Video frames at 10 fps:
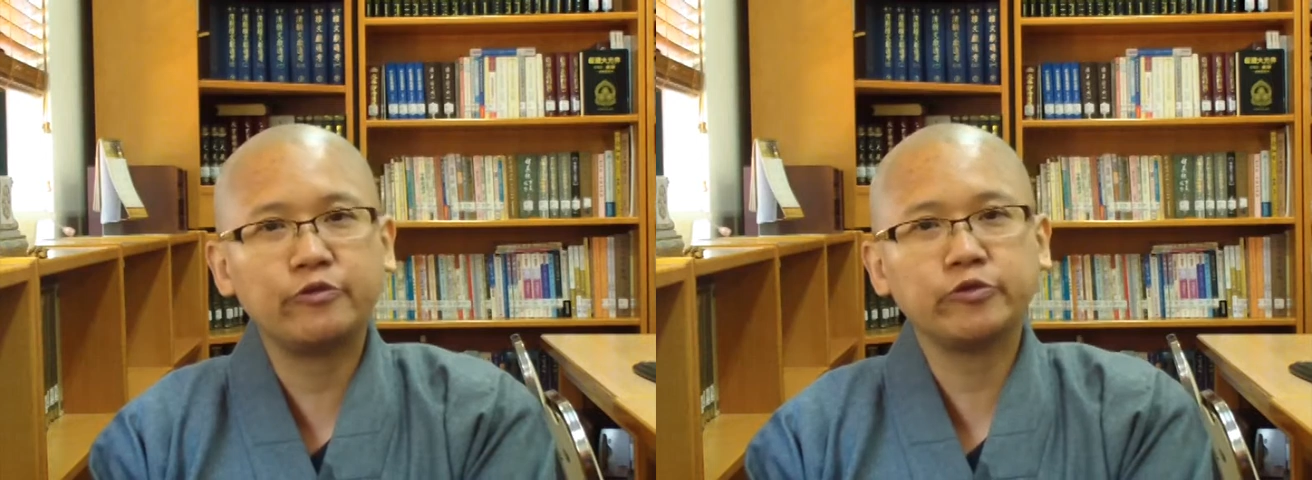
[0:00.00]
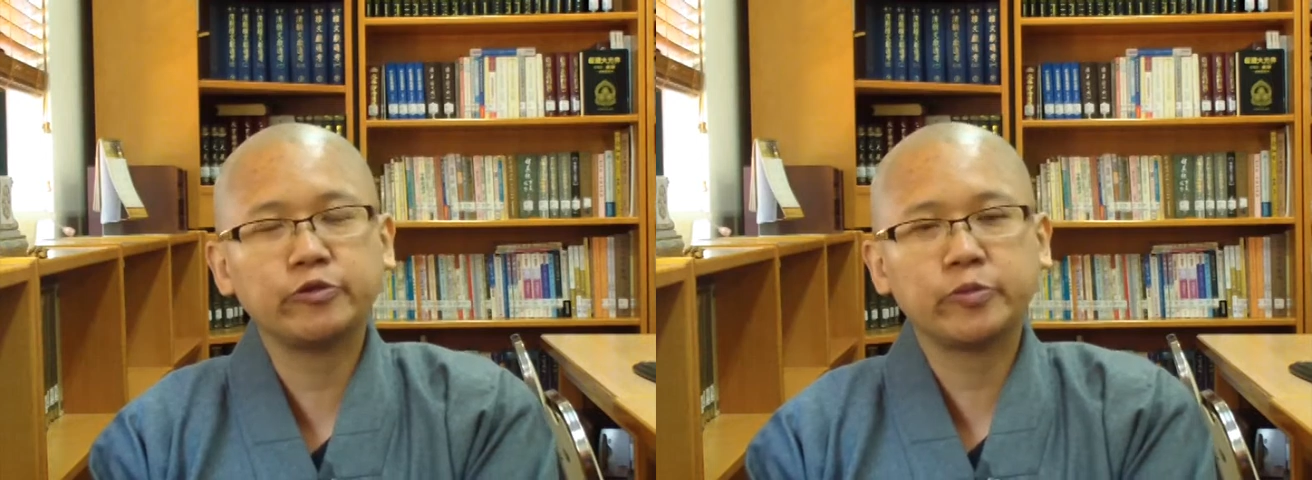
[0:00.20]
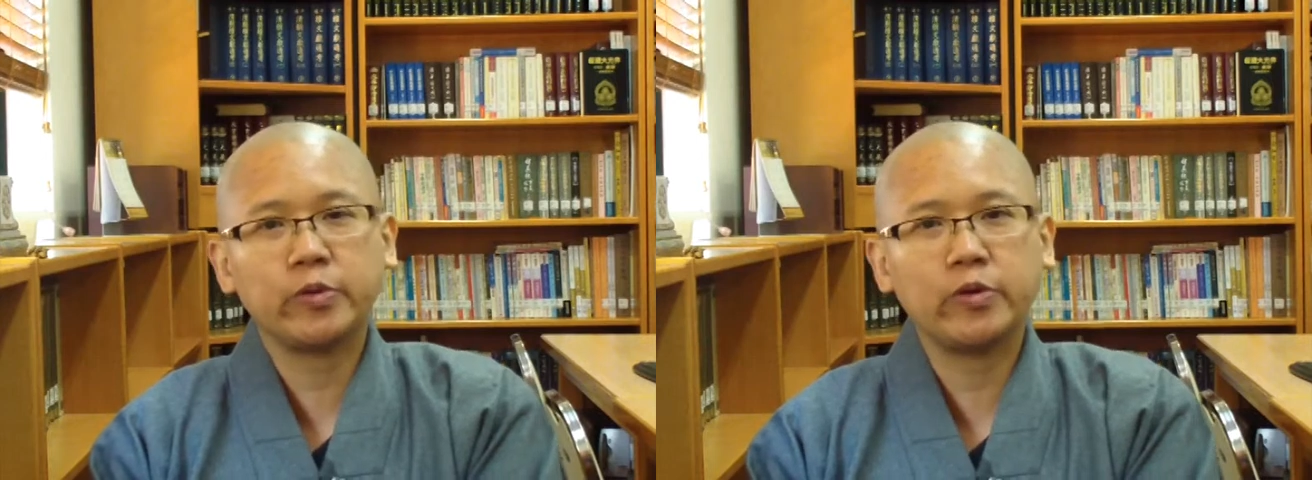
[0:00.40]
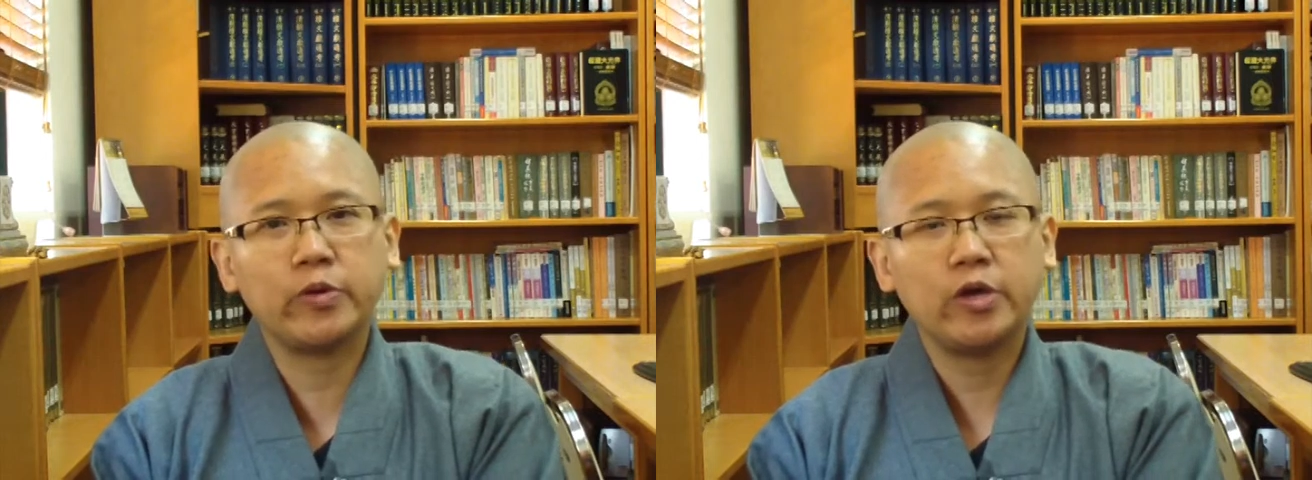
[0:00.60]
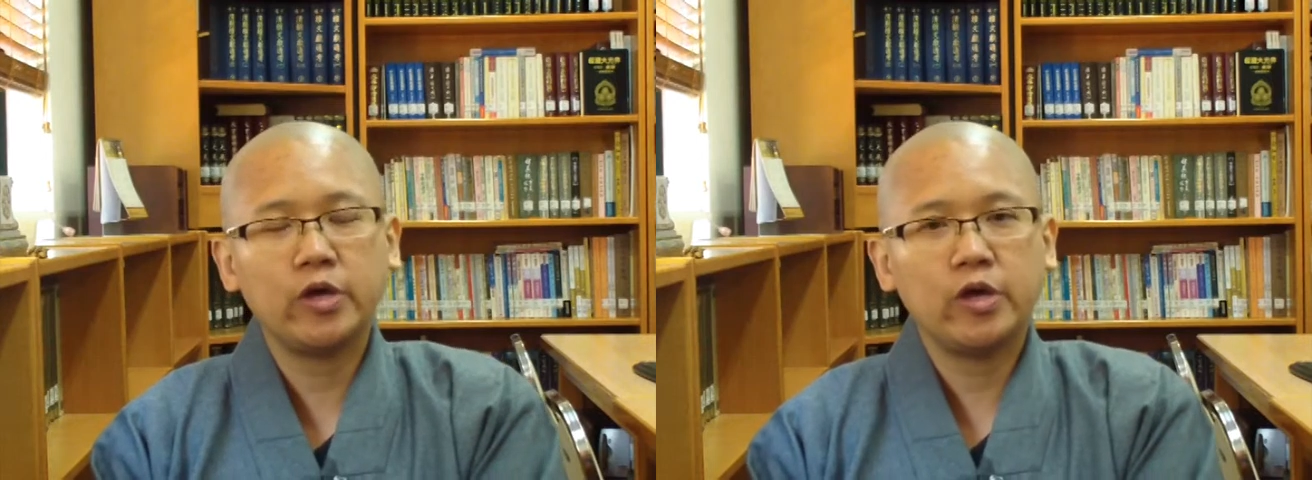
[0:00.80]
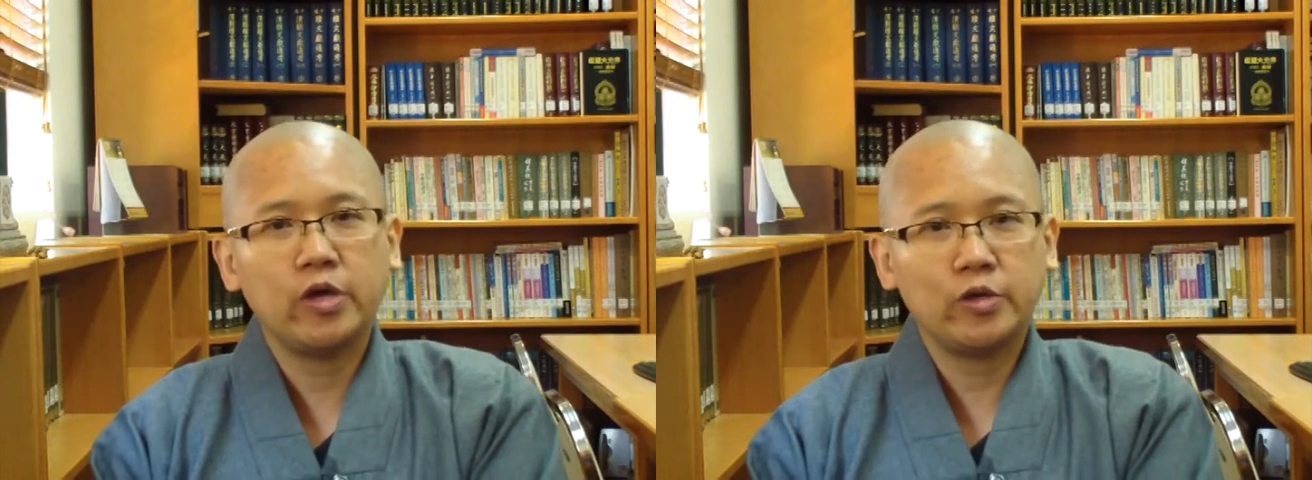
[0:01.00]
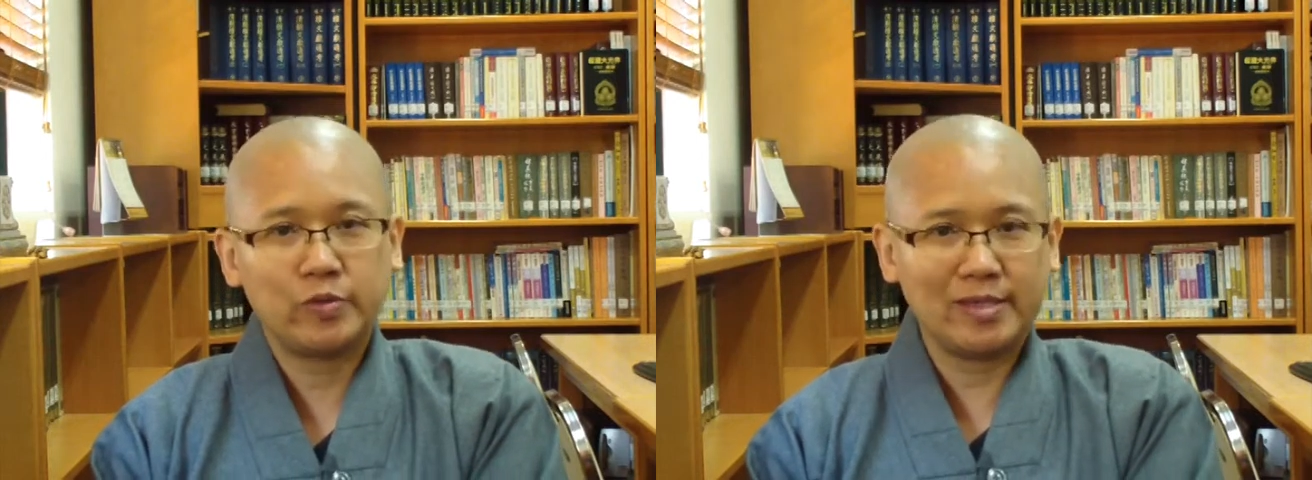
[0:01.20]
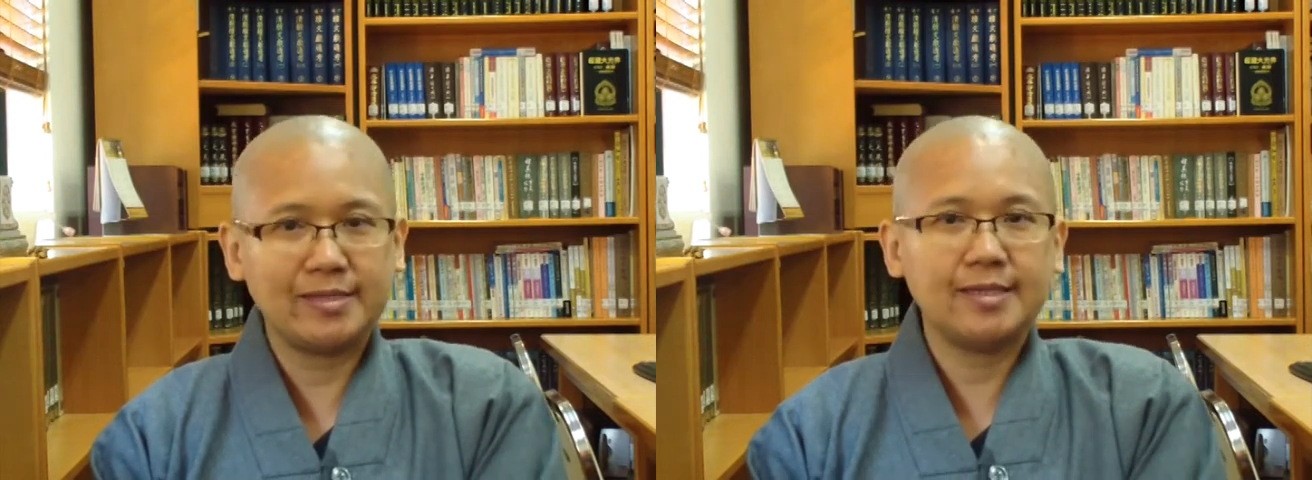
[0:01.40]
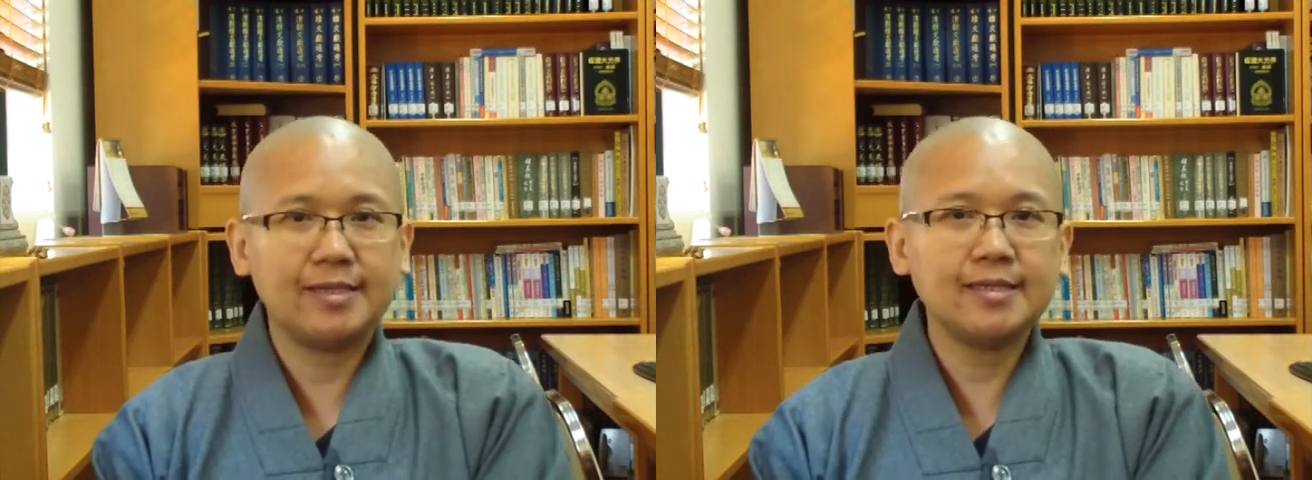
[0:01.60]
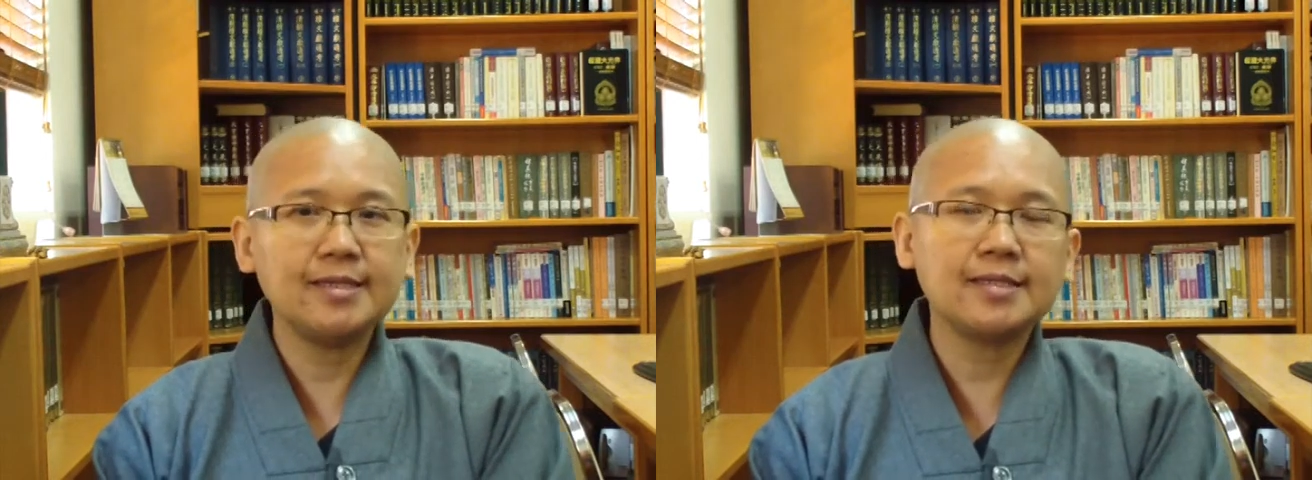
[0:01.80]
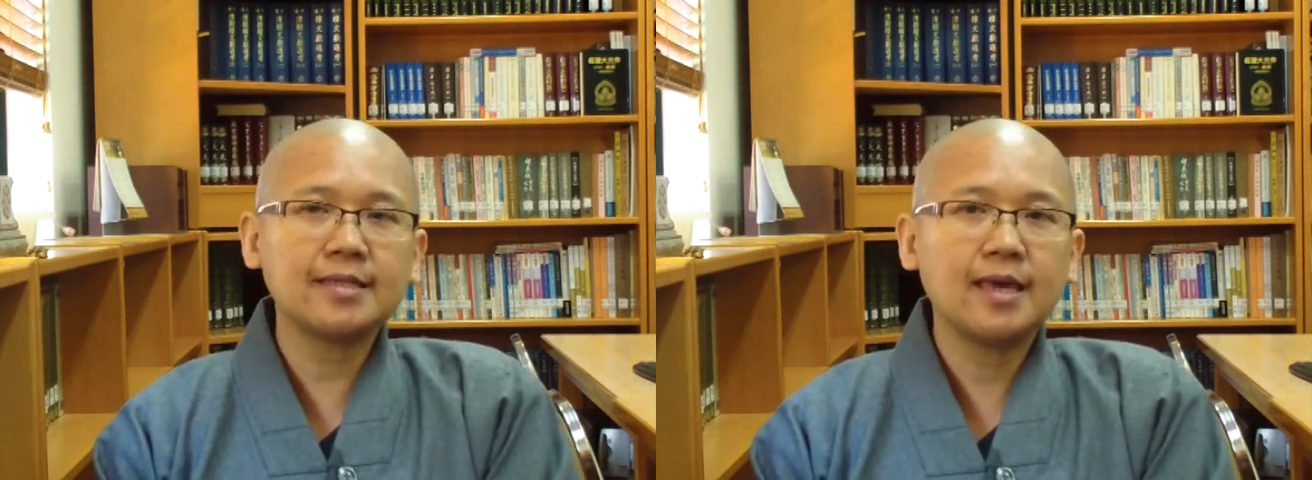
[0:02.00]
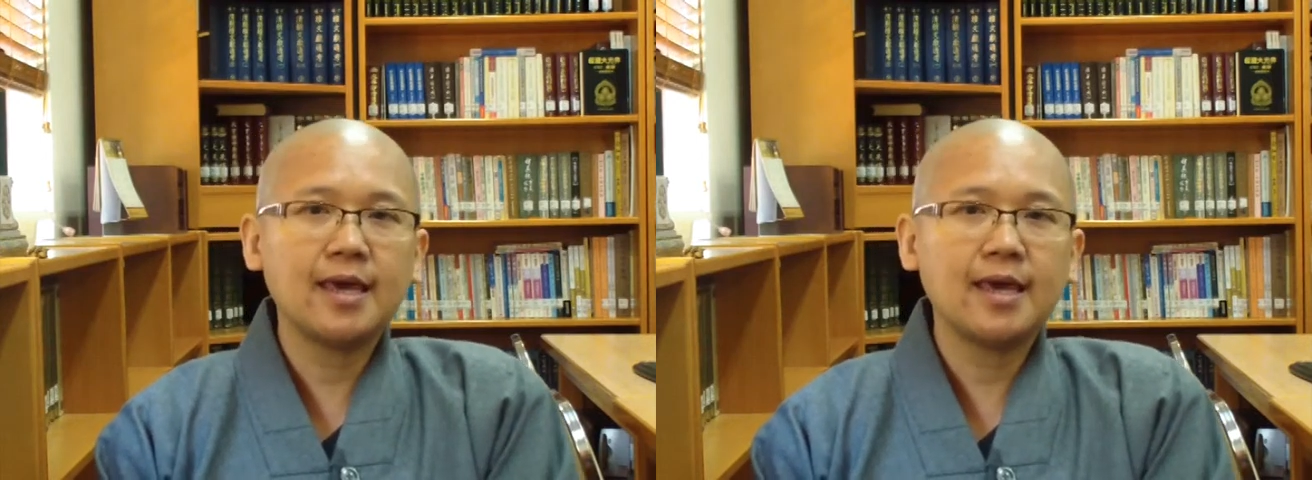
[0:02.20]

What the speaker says: roots for 20 years,